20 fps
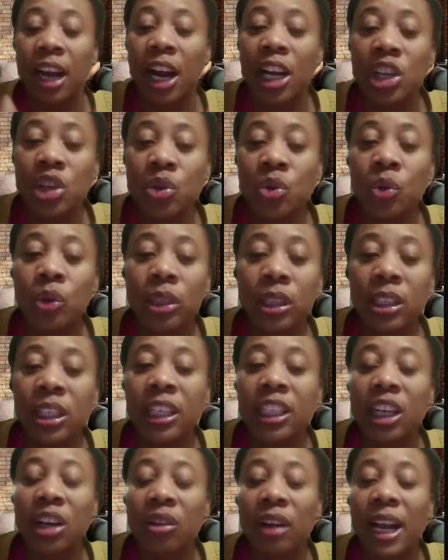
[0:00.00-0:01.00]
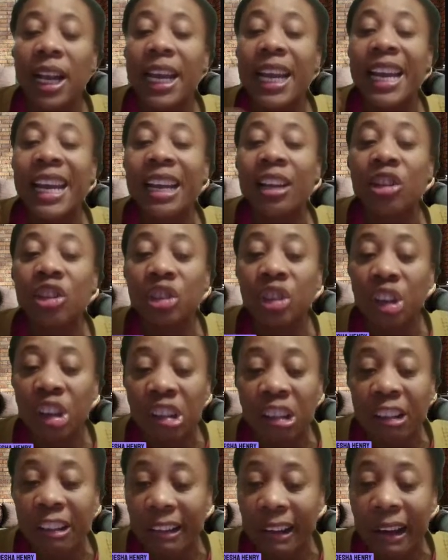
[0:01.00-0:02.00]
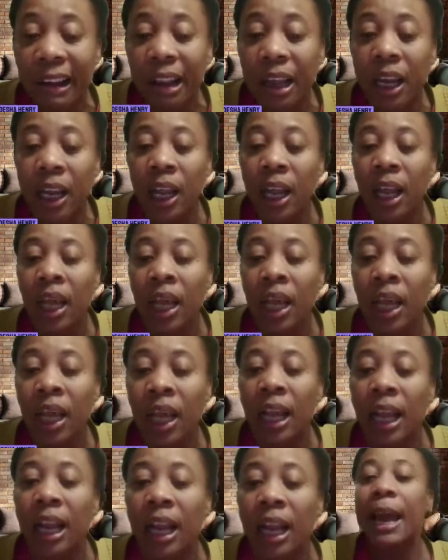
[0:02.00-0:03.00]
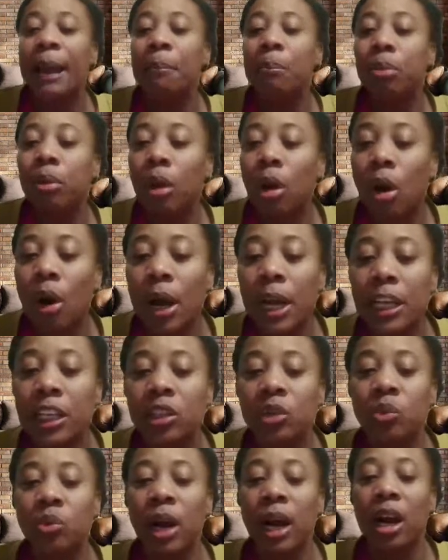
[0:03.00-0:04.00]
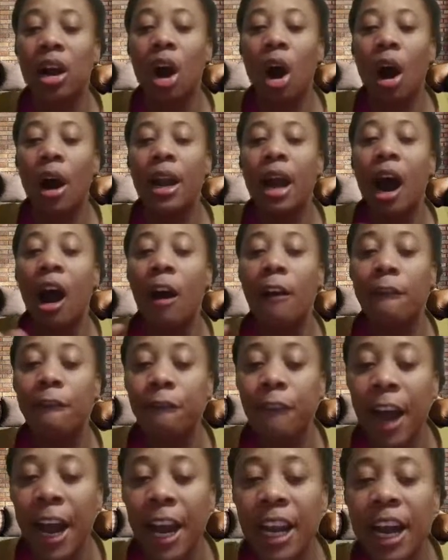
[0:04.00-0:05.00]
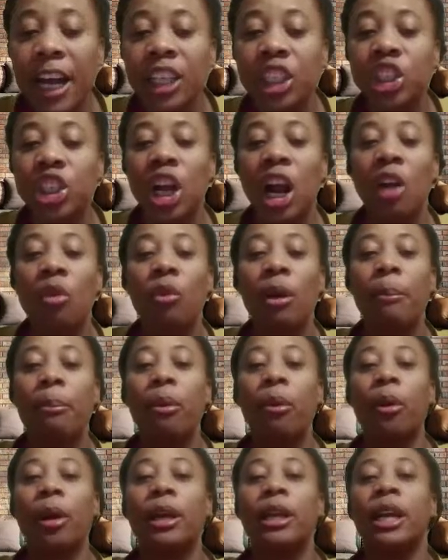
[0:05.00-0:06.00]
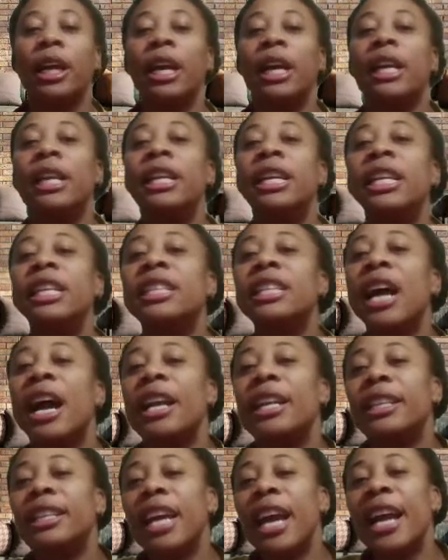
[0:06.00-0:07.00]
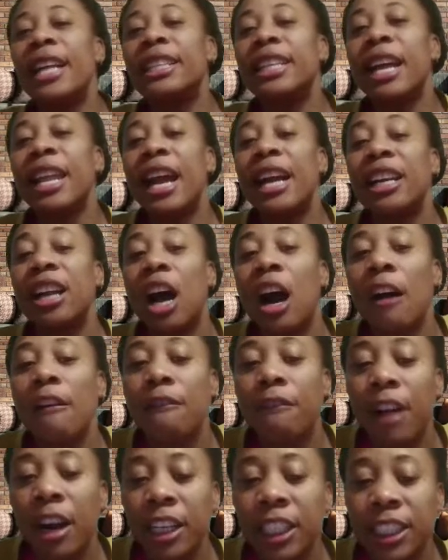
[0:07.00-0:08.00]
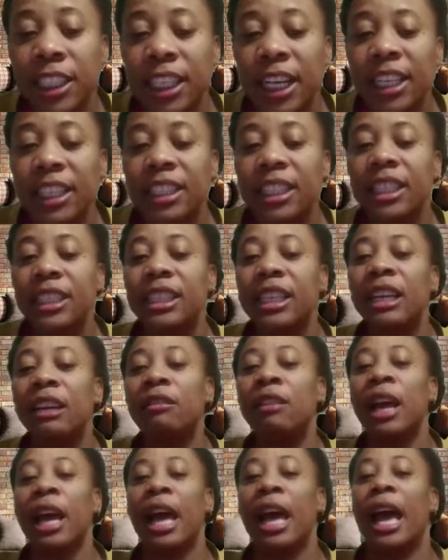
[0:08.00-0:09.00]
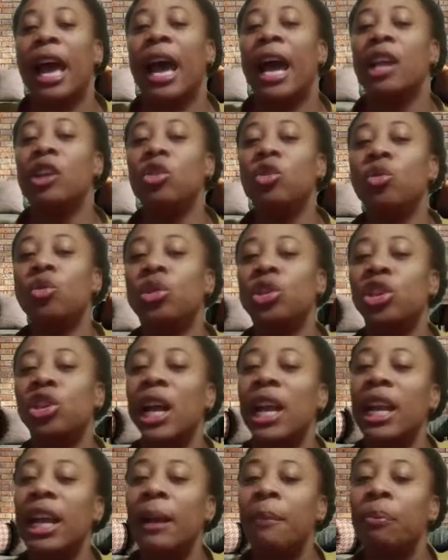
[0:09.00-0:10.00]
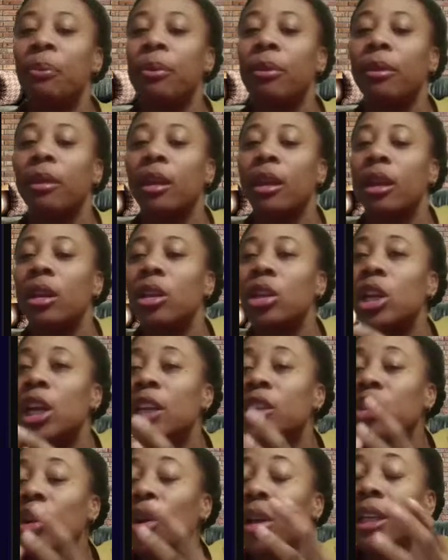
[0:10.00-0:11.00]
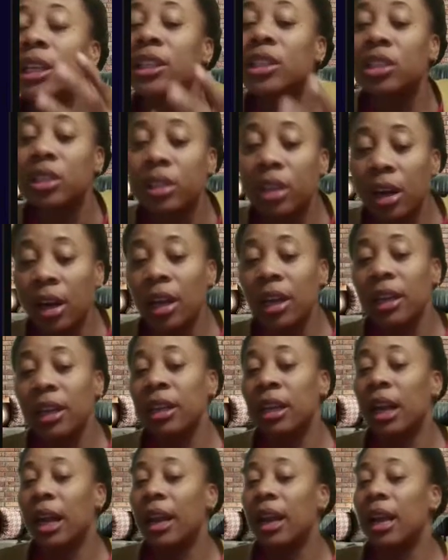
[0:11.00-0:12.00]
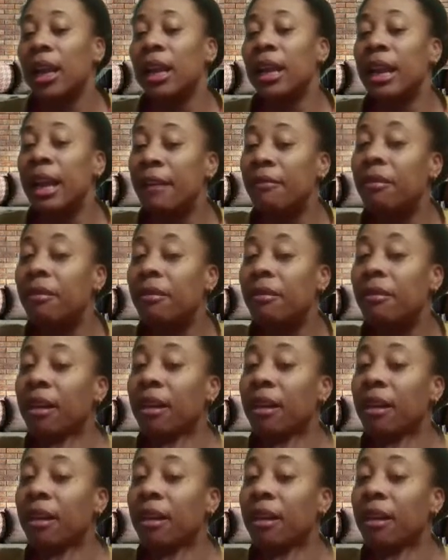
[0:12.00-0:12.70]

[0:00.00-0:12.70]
used literally internally, like employees' record or financial report. These are data that are very sensitive and usually is only certain level of